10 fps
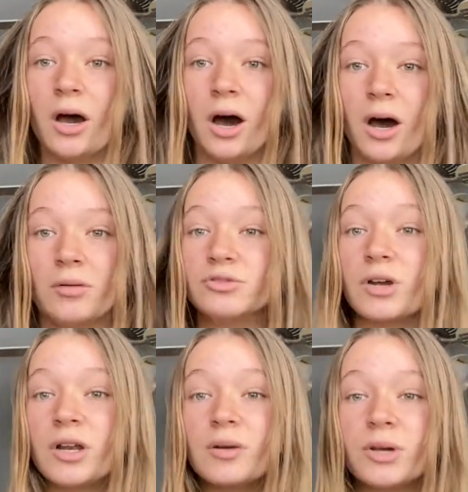So I
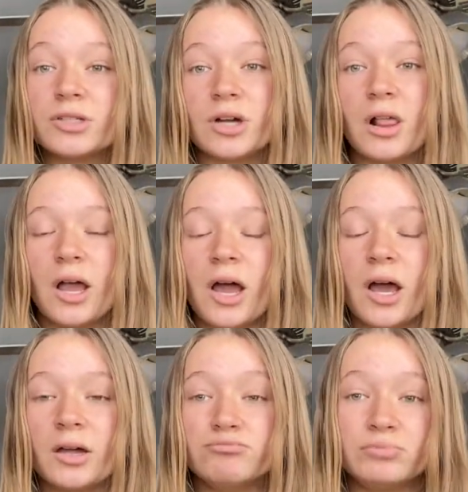need to make sure like
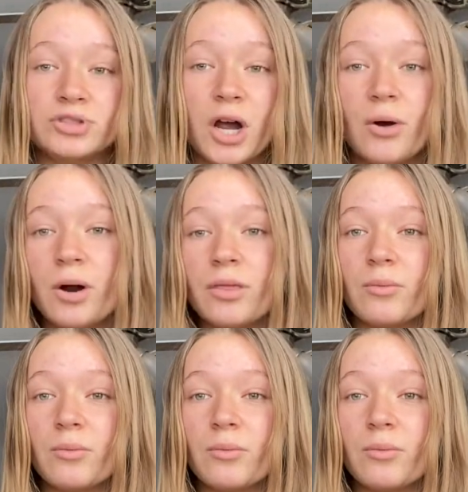I shower at